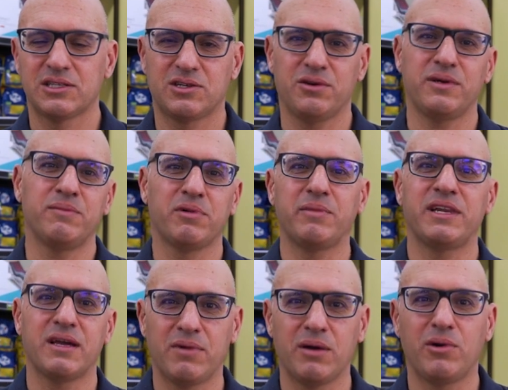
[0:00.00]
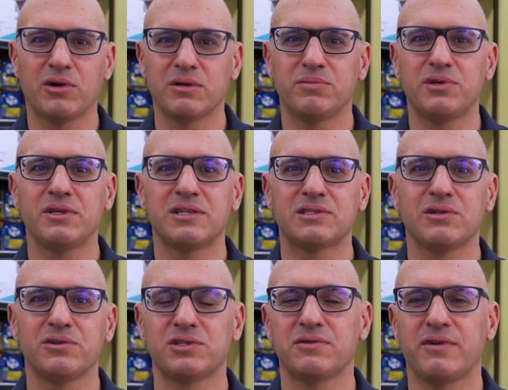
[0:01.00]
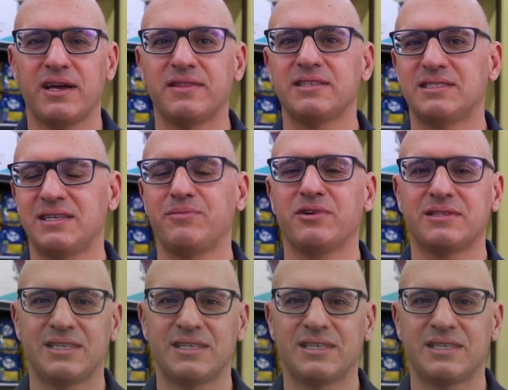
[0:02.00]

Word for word: So implementing a mobile computing solution around the Zebra